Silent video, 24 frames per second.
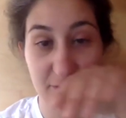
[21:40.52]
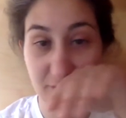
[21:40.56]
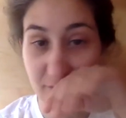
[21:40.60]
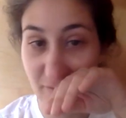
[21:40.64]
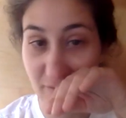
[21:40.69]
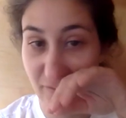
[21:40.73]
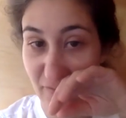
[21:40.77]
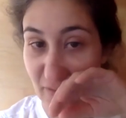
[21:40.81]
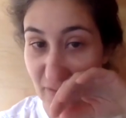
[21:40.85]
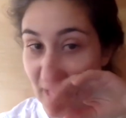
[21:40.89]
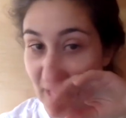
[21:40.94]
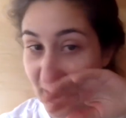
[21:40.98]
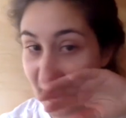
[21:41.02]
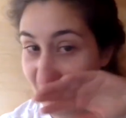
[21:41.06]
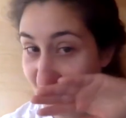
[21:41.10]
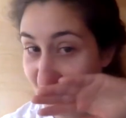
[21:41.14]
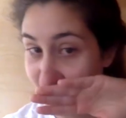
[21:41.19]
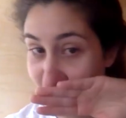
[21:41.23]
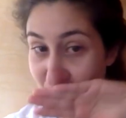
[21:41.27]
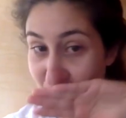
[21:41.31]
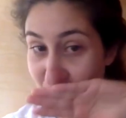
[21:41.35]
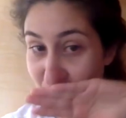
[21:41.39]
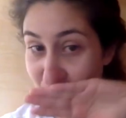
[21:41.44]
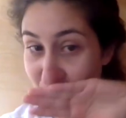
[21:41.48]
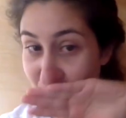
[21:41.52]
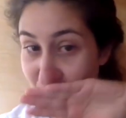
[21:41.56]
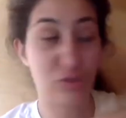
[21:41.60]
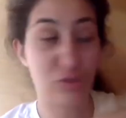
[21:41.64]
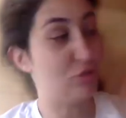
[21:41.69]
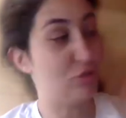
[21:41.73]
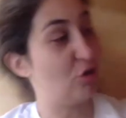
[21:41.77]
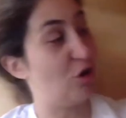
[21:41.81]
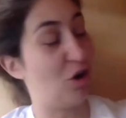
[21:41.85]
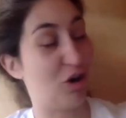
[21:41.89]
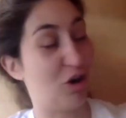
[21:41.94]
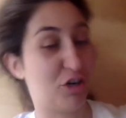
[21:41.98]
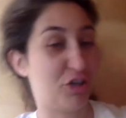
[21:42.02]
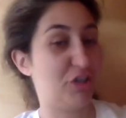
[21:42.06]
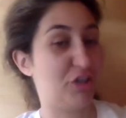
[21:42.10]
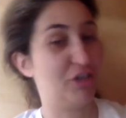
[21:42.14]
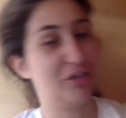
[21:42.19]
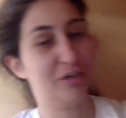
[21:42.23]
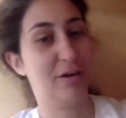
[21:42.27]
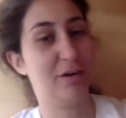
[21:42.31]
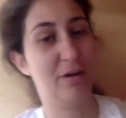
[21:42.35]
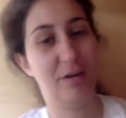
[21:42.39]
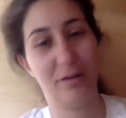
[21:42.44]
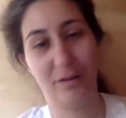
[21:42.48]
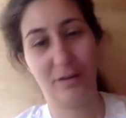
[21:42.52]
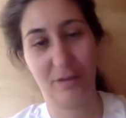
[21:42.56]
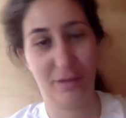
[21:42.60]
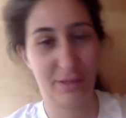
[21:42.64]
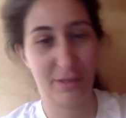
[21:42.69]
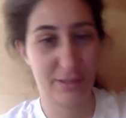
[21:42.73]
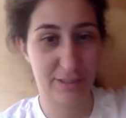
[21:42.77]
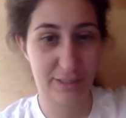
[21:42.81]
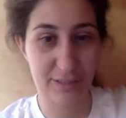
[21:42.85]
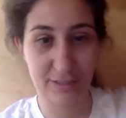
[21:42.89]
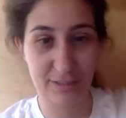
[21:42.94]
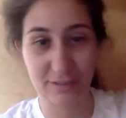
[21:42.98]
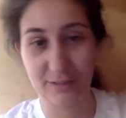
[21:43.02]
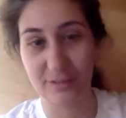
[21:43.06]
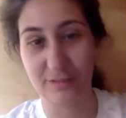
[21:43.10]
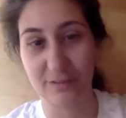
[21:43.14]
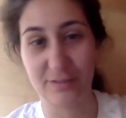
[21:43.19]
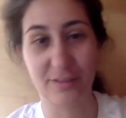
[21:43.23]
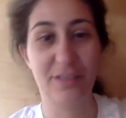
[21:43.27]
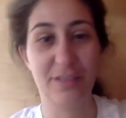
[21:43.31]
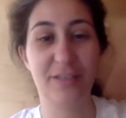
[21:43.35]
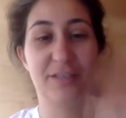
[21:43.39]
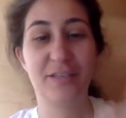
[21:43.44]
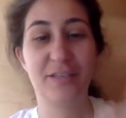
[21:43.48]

as if I am more stronger. Uh, I can